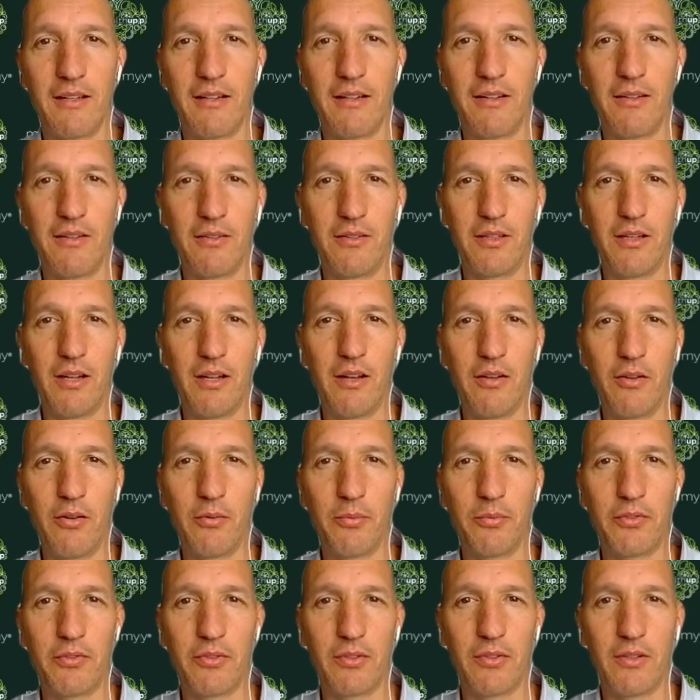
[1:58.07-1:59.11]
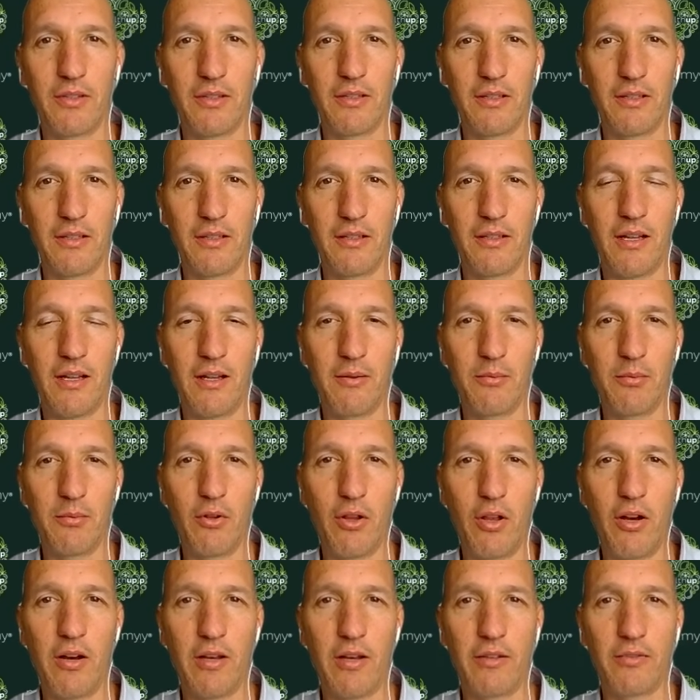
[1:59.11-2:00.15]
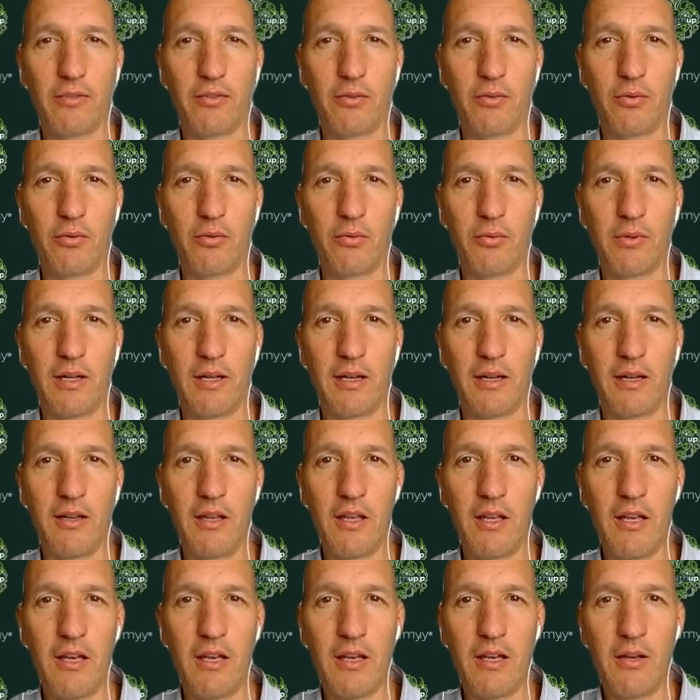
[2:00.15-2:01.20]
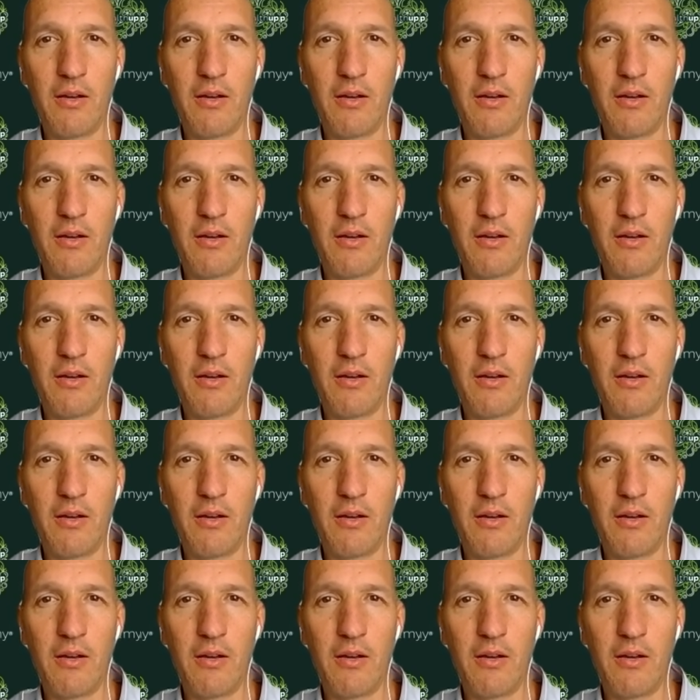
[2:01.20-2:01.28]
and helps enable eyes to